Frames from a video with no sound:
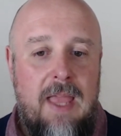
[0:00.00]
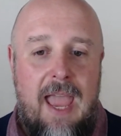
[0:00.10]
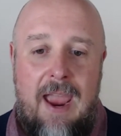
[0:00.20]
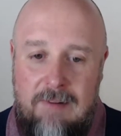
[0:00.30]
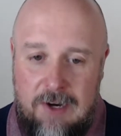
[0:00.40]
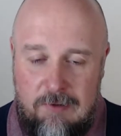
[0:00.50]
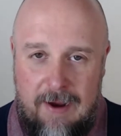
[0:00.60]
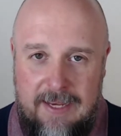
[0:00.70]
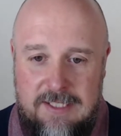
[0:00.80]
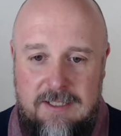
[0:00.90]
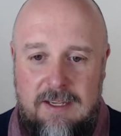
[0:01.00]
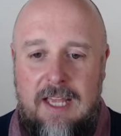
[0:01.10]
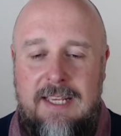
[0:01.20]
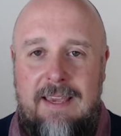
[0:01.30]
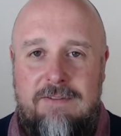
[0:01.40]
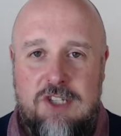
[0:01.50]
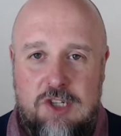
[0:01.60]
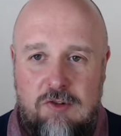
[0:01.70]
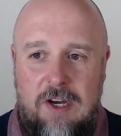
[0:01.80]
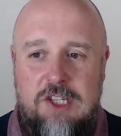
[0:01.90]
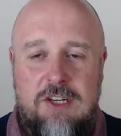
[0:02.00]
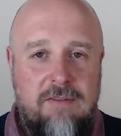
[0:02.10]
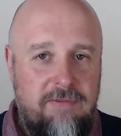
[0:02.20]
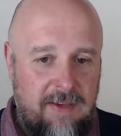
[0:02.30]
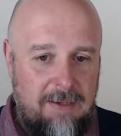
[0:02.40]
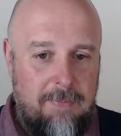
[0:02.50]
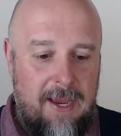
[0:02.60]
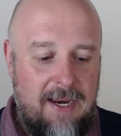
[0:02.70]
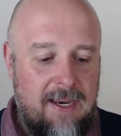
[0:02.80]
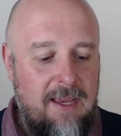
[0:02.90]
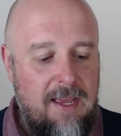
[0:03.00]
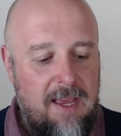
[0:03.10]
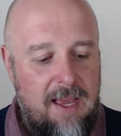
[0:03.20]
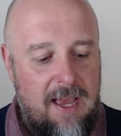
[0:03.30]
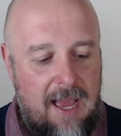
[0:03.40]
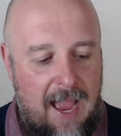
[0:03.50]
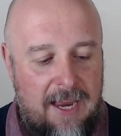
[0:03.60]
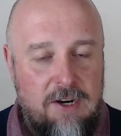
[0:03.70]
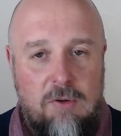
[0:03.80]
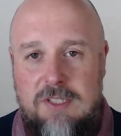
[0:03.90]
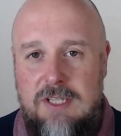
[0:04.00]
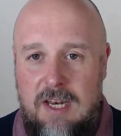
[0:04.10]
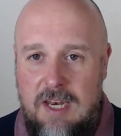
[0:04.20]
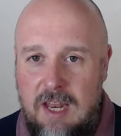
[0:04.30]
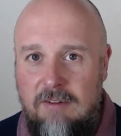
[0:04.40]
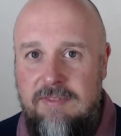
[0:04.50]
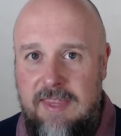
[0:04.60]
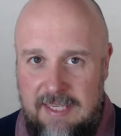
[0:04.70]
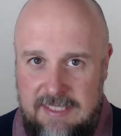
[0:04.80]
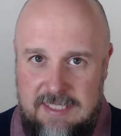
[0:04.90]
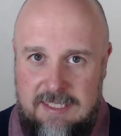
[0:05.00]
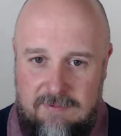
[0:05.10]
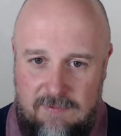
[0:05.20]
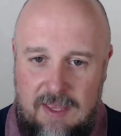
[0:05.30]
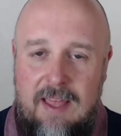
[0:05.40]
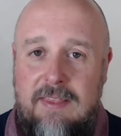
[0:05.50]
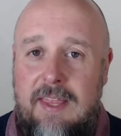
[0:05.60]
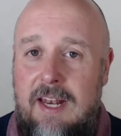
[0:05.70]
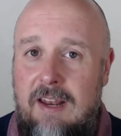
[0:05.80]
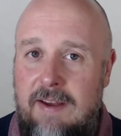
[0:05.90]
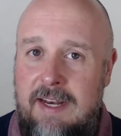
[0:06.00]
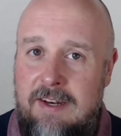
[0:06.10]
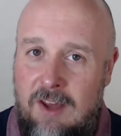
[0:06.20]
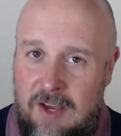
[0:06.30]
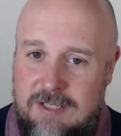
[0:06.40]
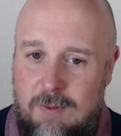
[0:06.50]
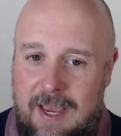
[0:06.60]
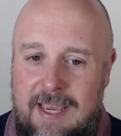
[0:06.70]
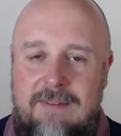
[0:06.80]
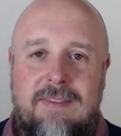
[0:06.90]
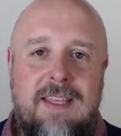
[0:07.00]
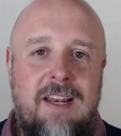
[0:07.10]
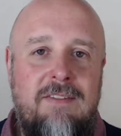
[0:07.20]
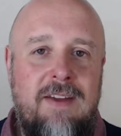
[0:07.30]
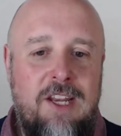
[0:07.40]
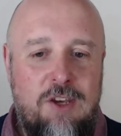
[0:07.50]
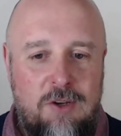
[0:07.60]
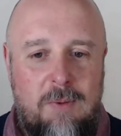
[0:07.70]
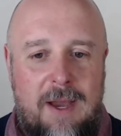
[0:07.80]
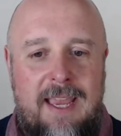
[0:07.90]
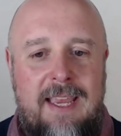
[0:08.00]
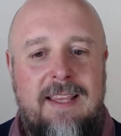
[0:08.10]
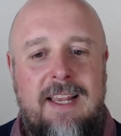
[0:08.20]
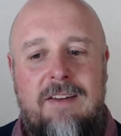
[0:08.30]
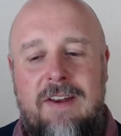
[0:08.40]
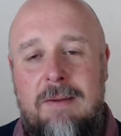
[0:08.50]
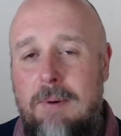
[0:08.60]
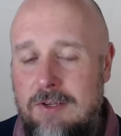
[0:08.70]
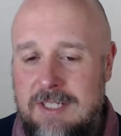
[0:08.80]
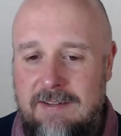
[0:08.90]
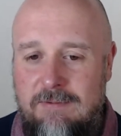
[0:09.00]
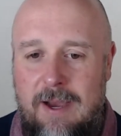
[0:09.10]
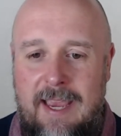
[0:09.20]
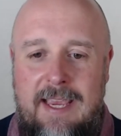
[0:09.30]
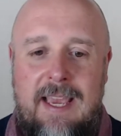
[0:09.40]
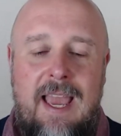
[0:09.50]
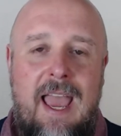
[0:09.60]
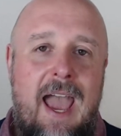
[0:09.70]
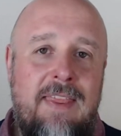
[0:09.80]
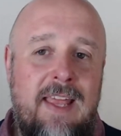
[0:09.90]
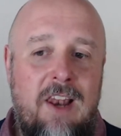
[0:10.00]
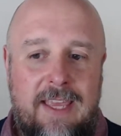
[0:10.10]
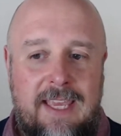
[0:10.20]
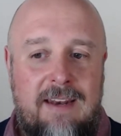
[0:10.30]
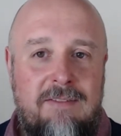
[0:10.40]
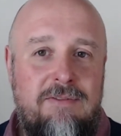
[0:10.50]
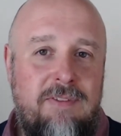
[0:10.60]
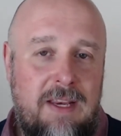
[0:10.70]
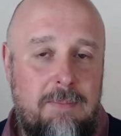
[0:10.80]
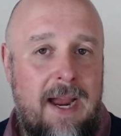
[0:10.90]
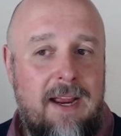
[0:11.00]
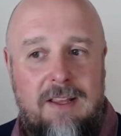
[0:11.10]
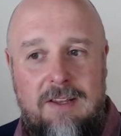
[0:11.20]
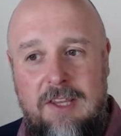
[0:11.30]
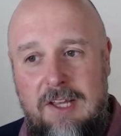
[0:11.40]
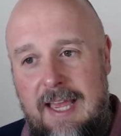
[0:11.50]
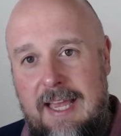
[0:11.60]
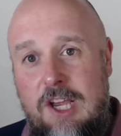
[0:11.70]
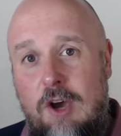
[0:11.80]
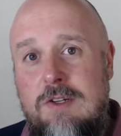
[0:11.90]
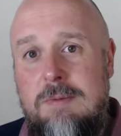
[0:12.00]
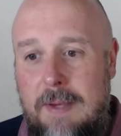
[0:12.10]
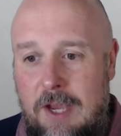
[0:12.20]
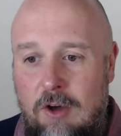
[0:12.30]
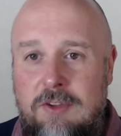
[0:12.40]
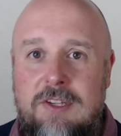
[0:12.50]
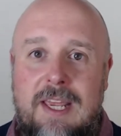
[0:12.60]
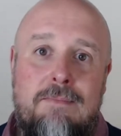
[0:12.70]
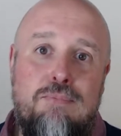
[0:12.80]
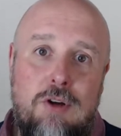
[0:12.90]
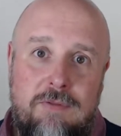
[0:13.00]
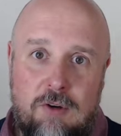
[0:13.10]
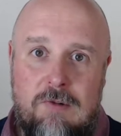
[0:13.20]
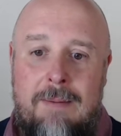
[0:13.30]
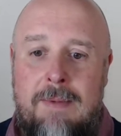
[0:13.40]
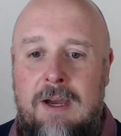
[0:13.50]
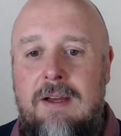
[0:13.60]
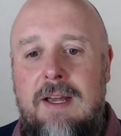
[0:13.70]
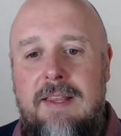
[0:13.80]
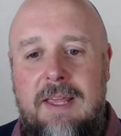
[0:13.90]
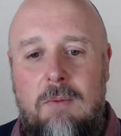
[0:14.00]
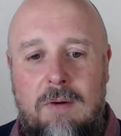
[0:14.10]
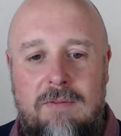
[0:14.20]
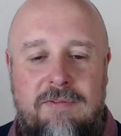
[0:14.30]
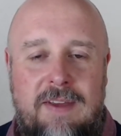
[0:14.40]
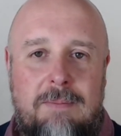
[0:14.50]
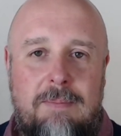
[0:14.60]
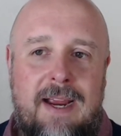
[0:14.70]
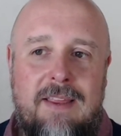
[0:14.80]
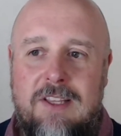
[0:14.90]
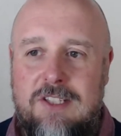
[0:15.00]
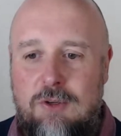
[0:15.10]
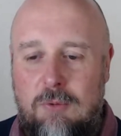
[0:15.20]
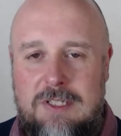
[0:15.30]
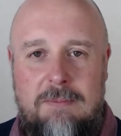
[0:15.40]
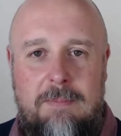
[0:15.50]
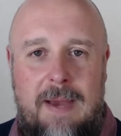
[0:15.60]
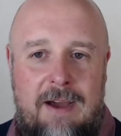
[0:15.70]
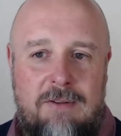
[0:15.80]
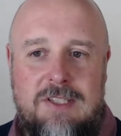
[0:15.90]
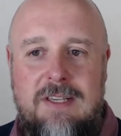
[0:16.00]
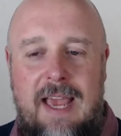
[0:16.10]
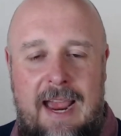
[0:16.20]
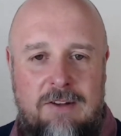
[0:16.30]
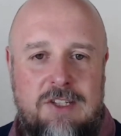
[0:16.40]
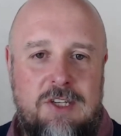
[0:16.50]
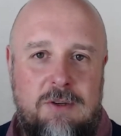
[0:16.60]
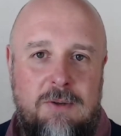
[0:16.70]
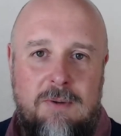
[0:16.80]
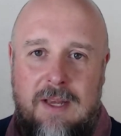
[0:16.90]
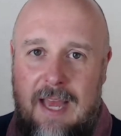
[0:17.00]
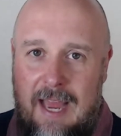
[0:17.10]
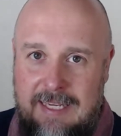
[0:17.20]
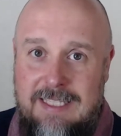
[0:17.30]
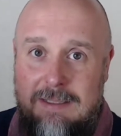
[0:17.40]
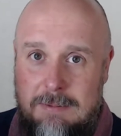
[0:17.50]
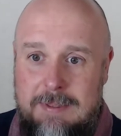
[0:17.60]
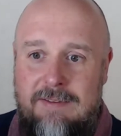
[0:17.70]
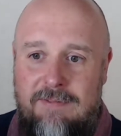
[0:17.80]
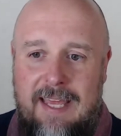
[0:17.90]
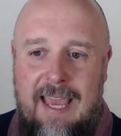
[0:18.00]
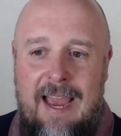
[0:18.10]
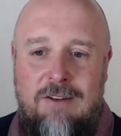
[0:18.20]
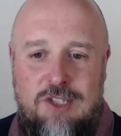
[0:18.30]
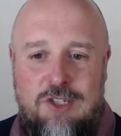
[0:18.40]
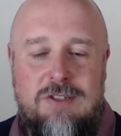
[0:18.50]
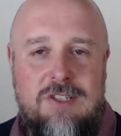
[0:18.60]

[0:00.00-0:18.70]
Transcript: Error correct and give structured feedback. Adults love this. They love it in a nice way. They love it in a good way. They love it in a positive way. And they like getting feedback that goes beyond improve your grammar. They want feedback that talks about specifically how to